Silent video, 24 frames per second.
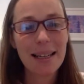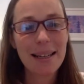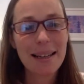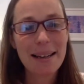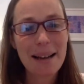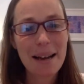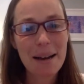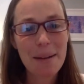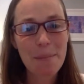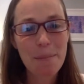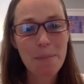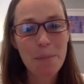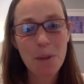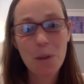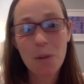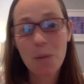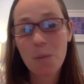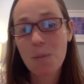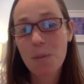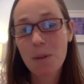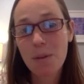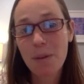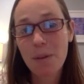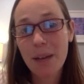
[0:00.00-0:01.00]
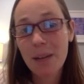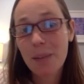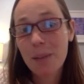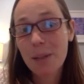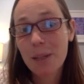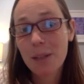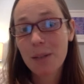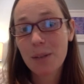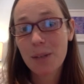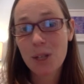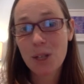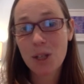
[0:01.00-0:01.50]
Um, the the
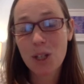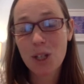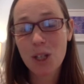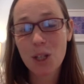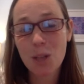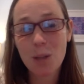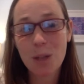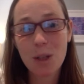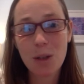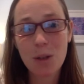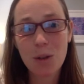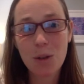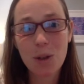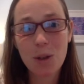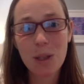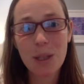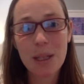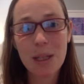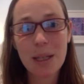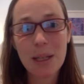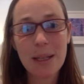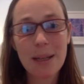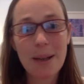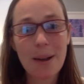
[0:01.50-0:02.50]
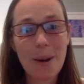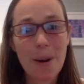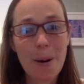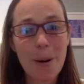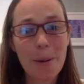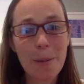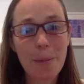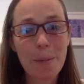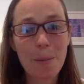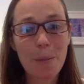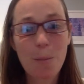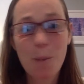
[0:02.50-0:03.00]
vitamin deficiencies we do see
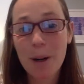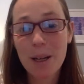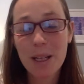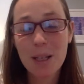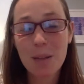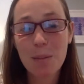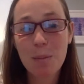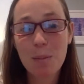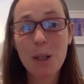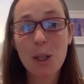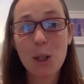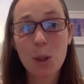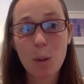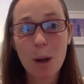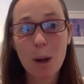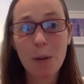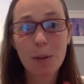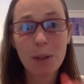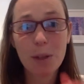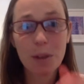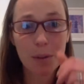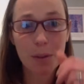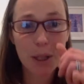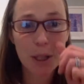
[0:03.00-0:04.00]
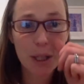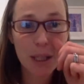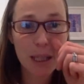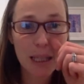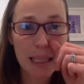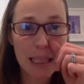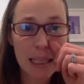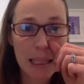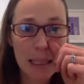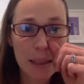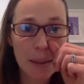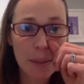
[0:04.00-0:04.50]
are one is B12
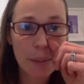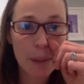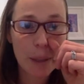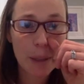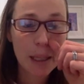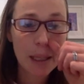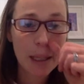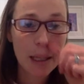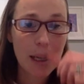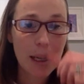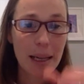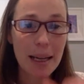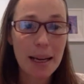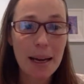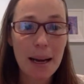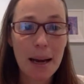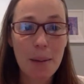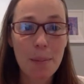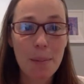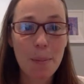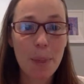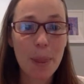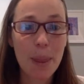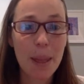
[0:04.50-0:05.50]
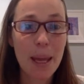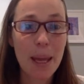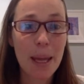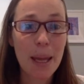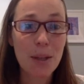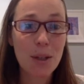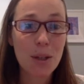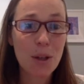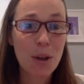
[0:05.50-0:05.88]
deficiency. Um, and